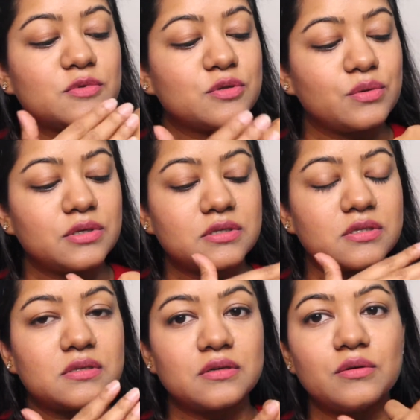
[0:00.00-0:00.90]
so
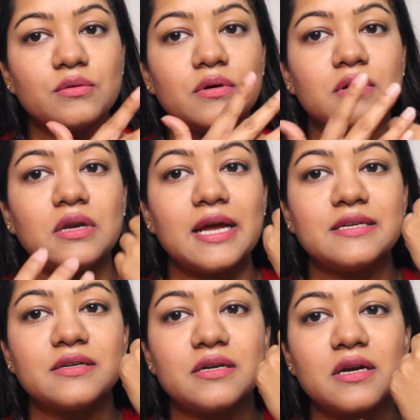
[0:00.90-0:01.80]
it's
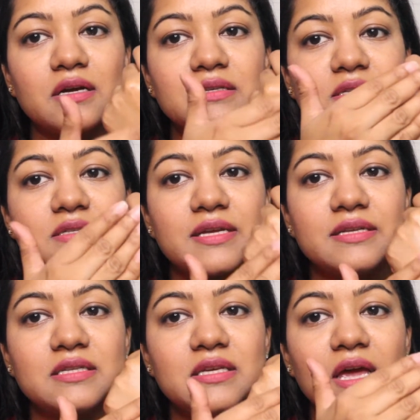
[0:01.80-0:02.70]
lighter in
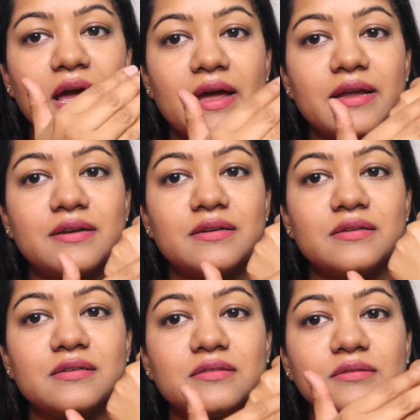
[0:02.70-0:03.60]
consistency,
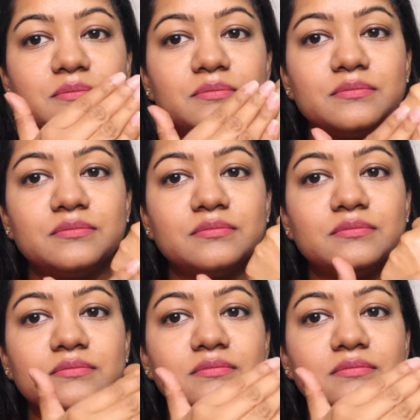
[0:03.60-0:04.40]
and